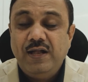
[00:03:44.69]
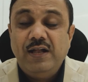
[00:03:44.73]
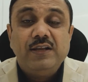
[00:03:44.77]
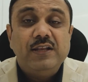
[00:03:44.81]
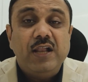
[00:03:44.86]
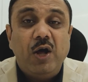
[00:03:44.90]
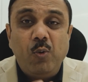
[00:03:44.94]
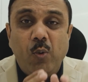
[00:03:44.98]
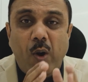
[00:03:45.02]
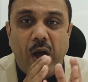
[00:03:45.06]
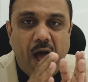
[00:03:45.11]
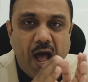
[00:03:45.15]

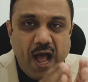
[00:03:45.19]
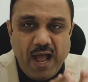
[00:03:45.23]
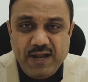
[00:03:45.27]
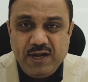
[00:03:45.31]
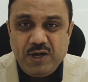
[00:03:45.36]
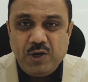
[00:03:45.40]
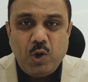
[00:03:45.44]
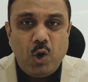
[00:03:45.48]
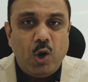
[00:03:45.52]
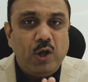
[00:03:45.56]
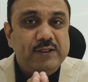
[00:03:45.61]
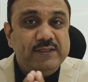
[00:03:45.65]
Now,
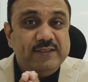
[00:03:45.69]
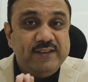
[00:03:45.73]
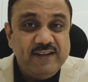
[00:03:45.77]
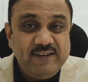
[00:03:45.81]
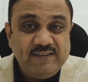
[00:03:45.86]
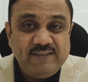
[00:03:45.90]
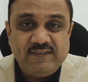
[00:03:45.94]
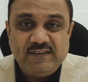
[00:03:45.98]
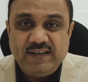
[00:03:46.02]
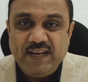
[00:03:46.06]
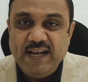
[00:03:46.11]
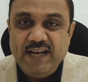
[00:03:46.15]
I call
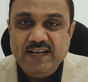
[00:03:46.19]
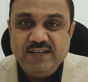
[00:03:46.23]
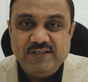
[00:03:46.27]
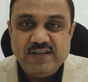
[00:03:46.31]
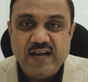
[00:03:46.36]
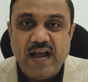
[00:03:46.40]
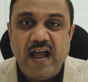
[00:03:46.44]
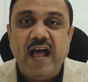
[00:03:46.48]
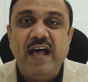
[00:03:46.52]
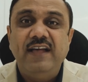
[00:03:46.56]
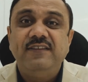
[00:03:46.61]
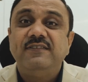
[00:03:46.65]
this stage
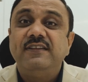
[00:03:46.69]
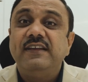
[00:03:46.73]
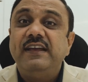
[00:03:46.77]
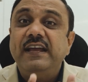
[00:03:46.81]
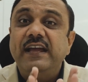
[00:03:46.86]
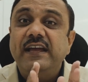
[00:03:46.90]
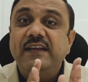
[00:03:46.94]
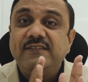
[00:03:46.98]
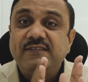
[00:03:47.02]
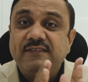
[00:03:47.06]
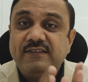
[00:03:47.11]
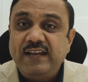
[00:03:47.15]
as
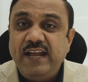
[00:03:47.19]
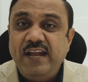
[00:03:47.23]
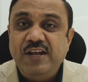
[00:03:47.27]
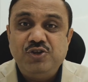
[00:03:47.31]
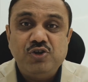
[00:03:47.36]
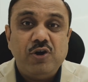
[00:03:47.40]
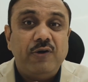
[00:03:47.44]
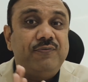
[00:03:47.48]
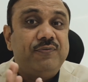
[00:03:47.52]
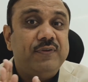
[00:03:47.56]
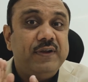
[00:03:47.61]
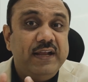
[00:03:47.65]
stage
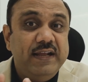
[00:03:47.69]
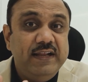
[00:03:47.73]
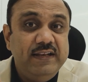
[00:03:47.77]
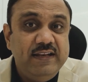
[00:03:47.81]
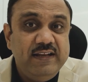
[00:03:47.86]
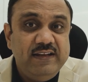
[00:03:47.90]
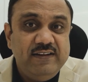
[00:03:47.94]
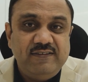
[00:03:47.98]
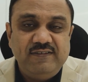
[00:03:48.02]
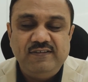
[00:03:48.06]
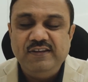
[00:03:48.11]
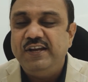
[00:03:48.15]
of
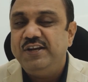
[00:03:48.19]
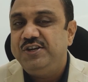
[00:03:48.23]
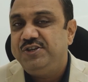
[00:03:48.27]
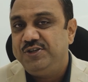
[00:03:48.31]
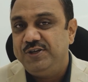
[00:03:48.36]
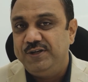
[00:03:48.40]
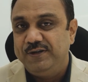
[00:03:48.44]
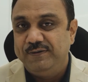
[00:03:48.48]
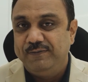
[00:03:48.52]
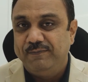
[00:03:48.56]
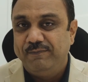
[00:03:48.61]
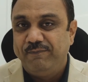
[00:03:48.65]

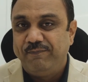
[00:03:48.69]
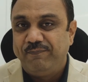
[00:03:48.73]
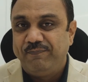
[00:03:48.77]
initiation.